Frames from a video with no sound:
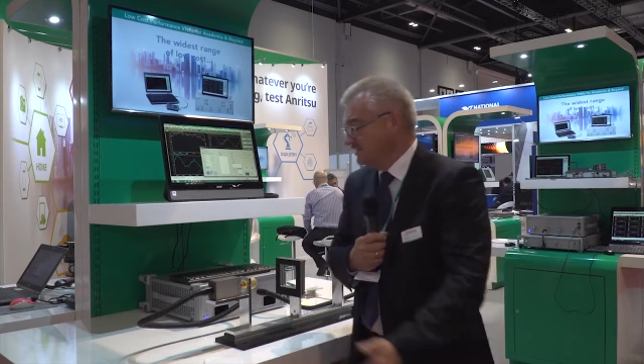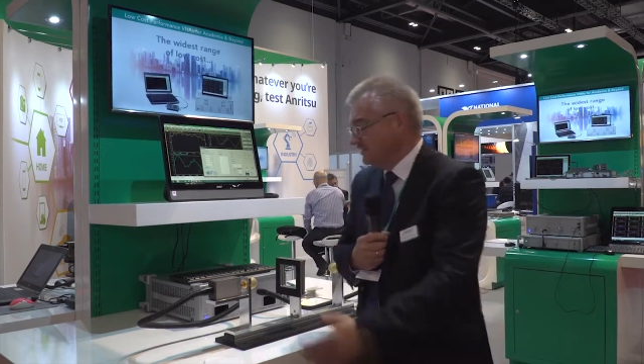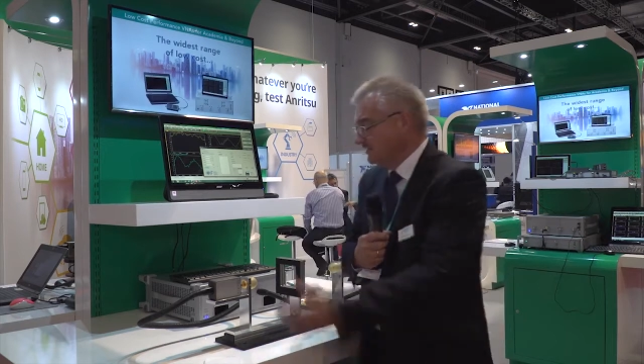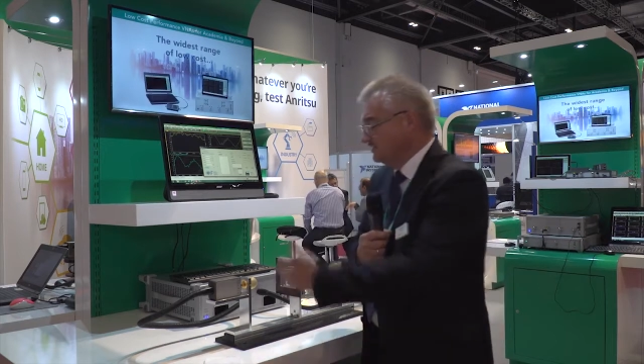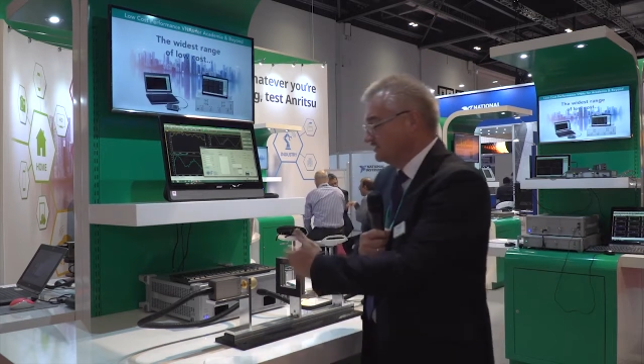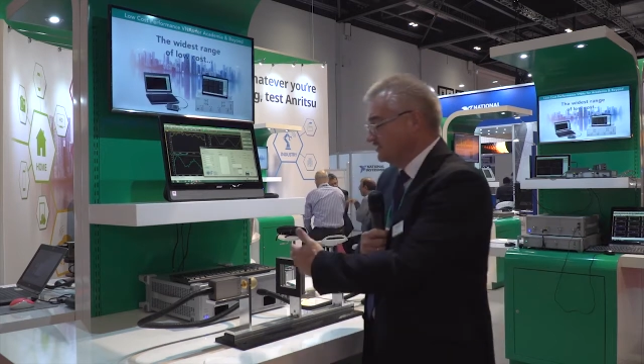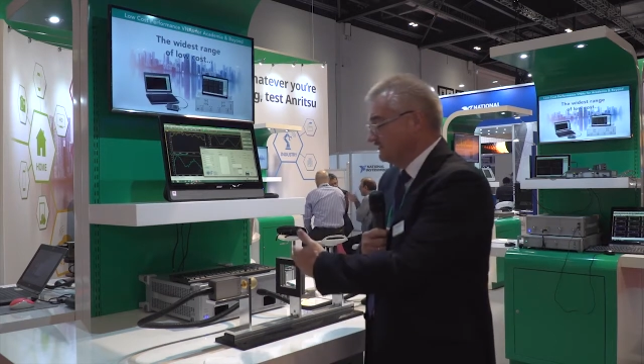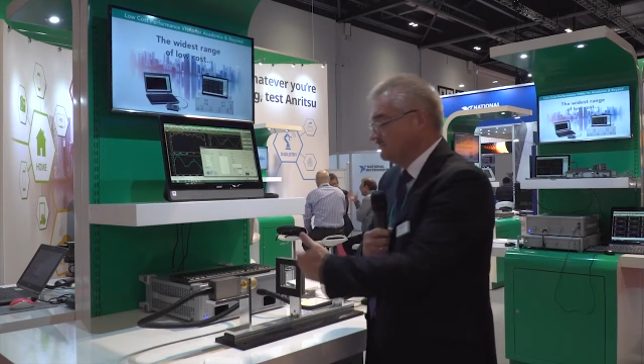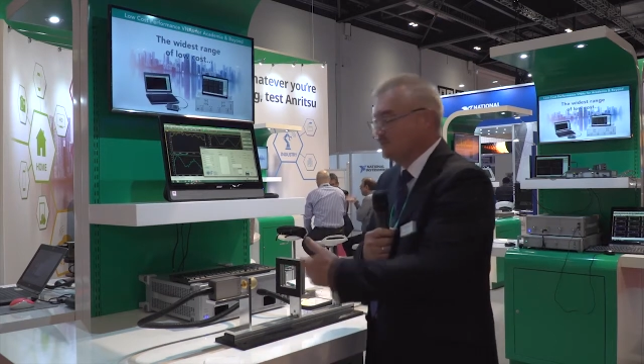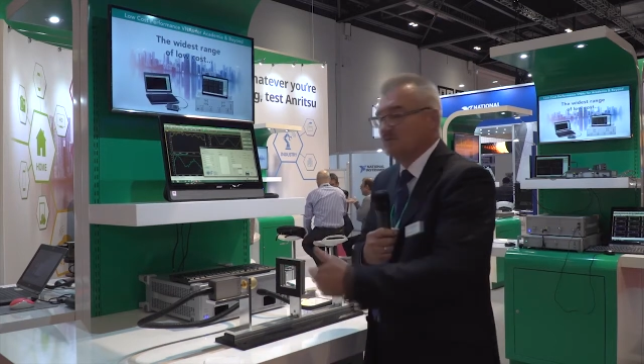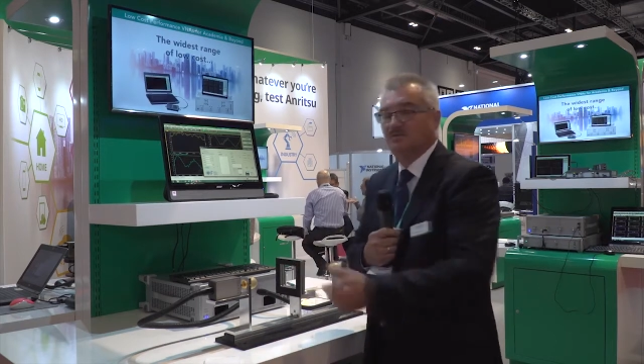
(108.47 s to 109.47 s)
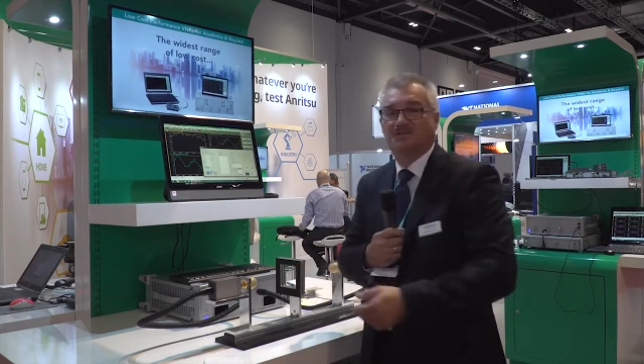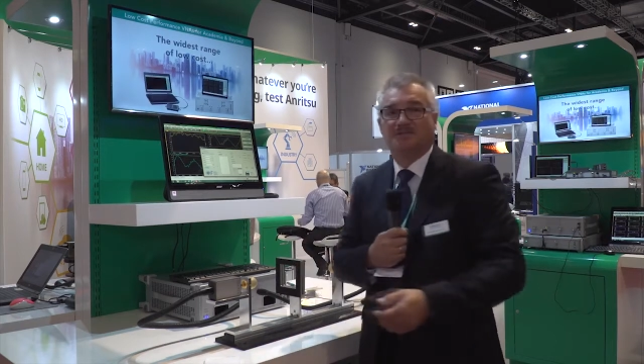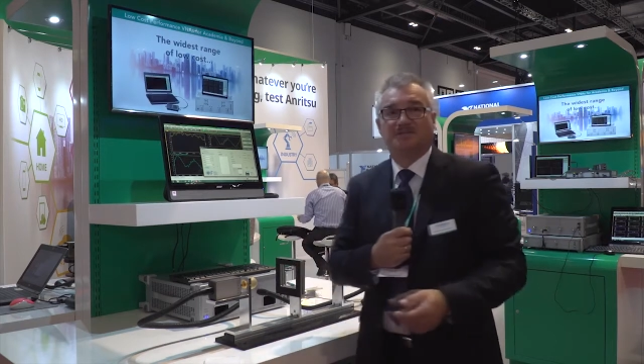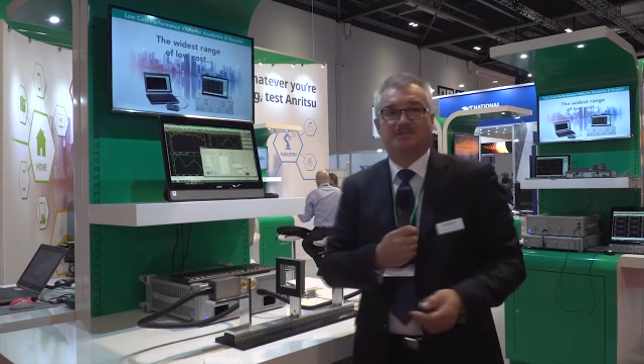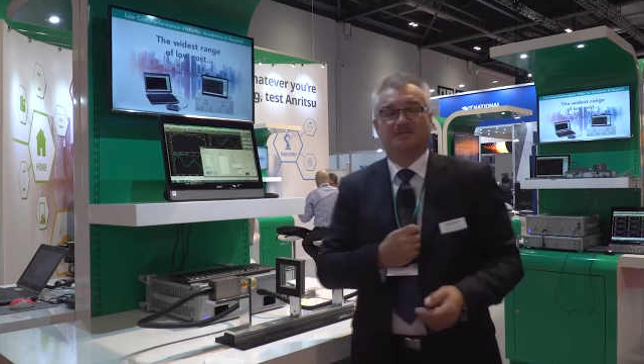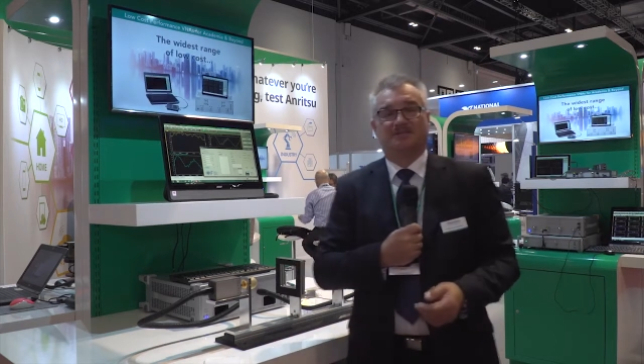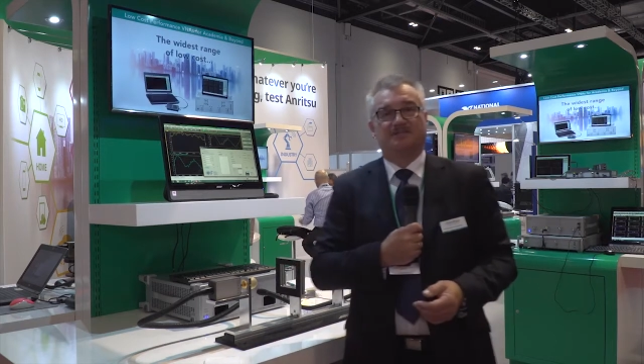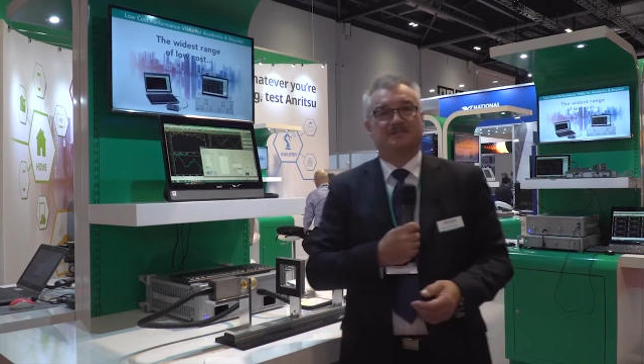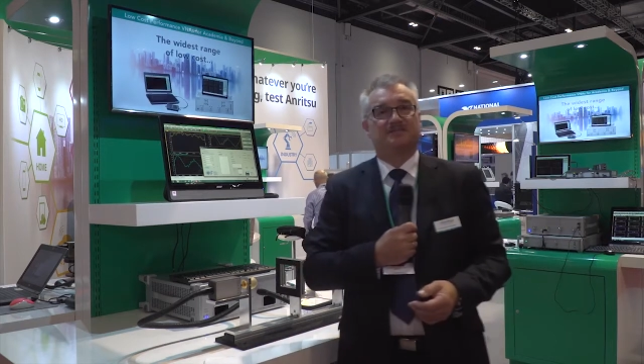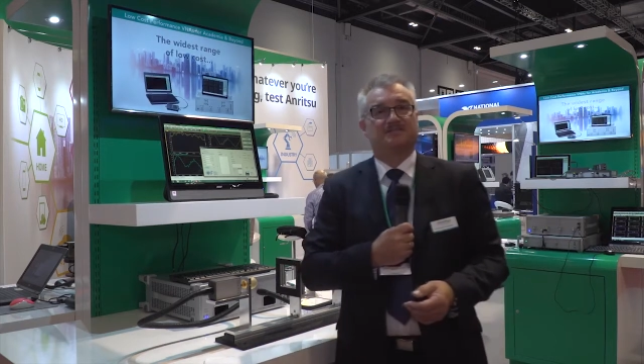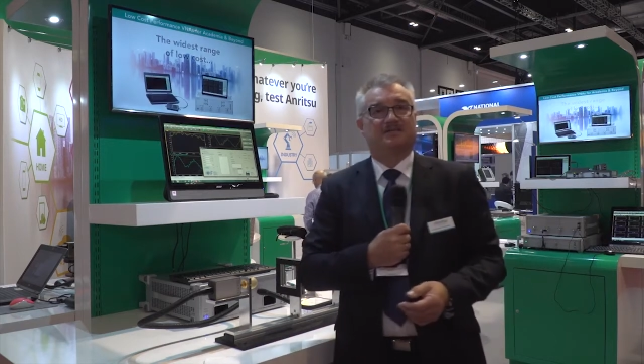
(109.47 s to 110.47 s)
that is giving you a detailed
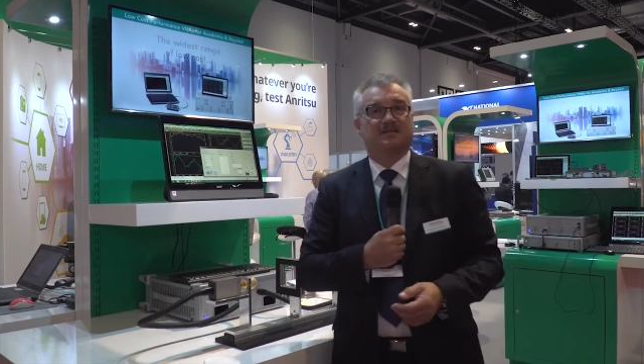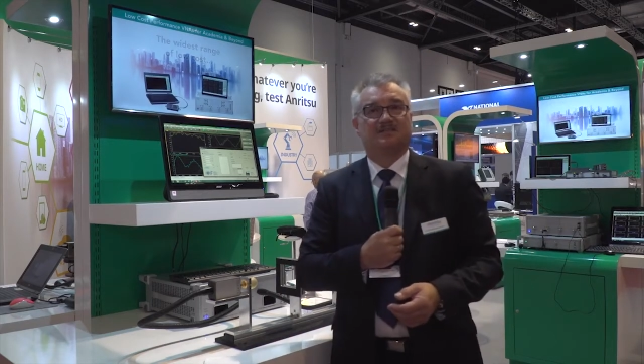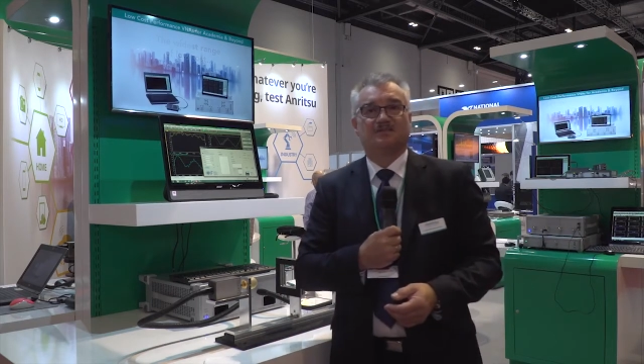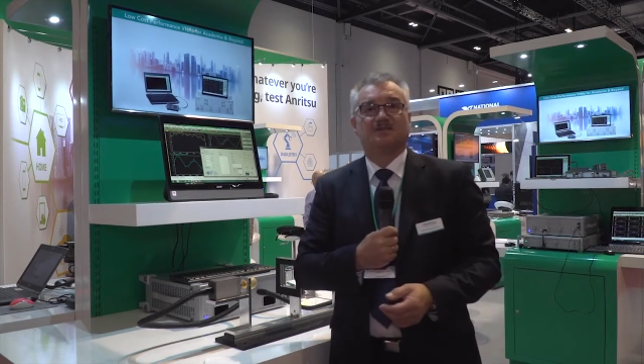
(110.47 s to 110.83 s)
insight